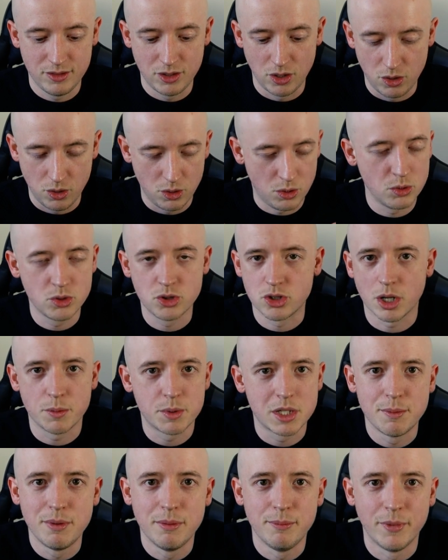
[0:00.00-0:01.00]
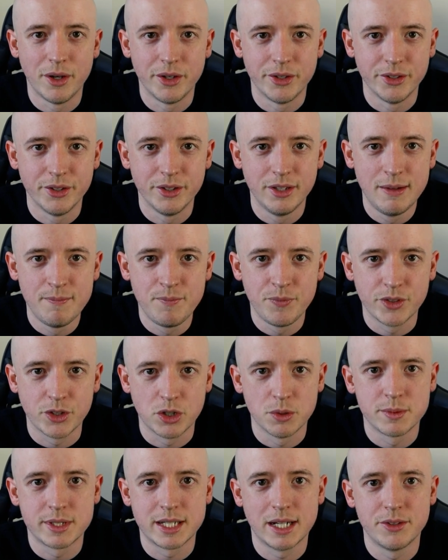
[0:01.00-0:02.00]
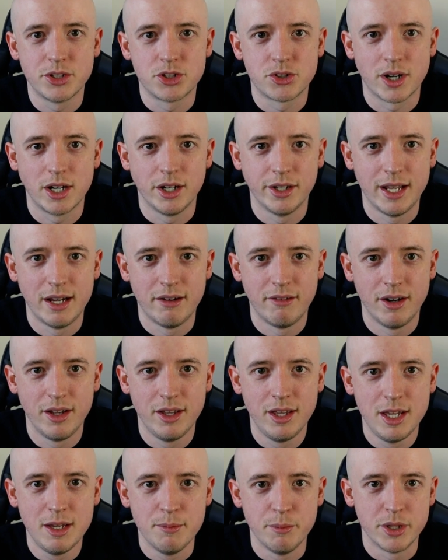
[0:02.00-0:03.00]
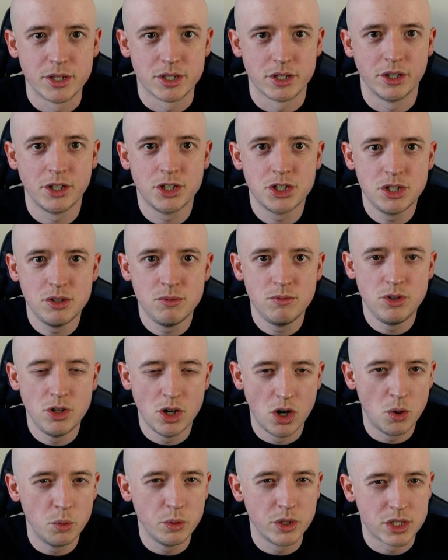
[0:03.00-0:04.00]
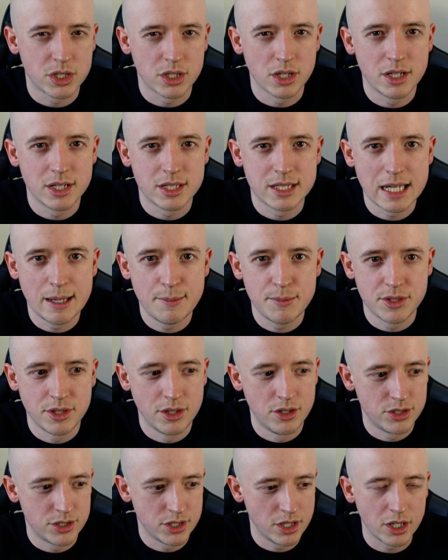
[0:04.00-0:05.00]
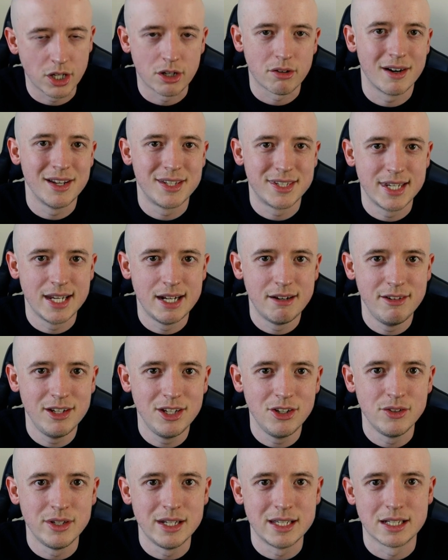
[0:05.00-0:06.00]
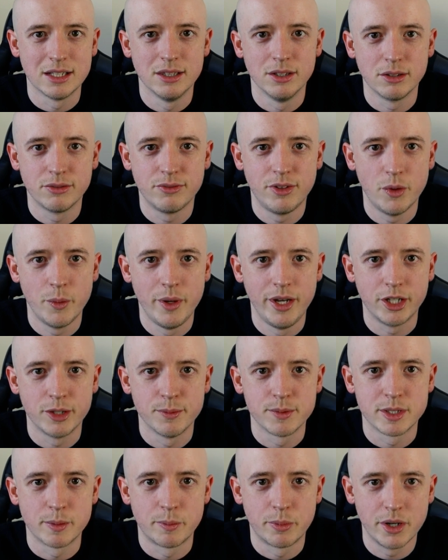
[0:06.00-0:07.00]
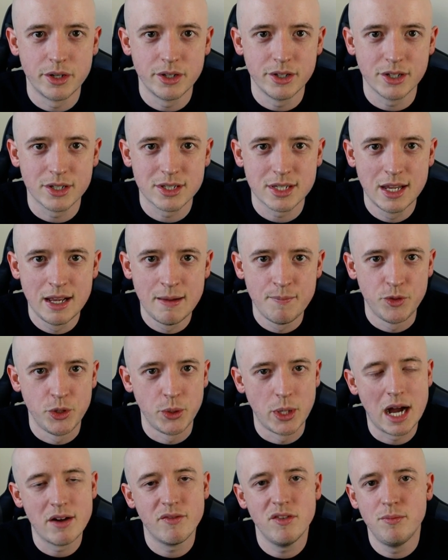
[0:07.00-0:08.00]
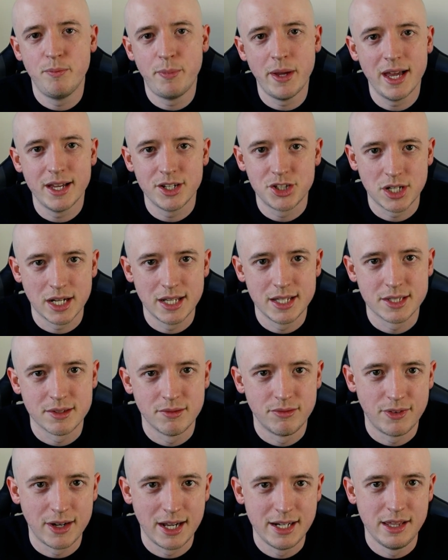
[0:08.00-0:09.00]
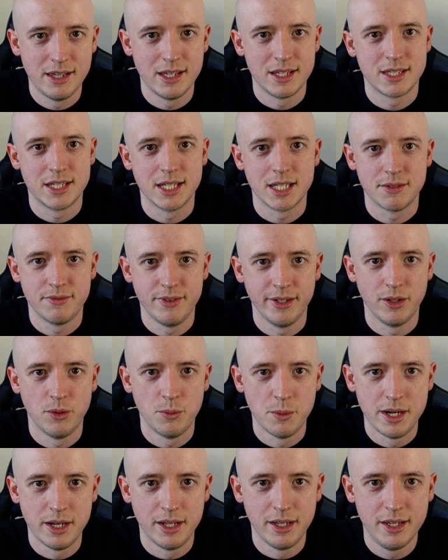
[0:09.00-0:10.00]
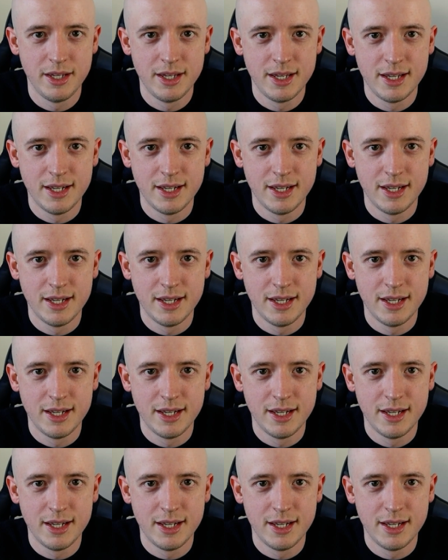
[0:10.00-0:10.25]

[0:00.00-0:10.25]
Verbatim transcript: whole dropshipping model comes down to trial and error, but as long as you know the certain steps and then certain criteria you need to look for when it comes to products, you have a better chance of finding that six-figure winner.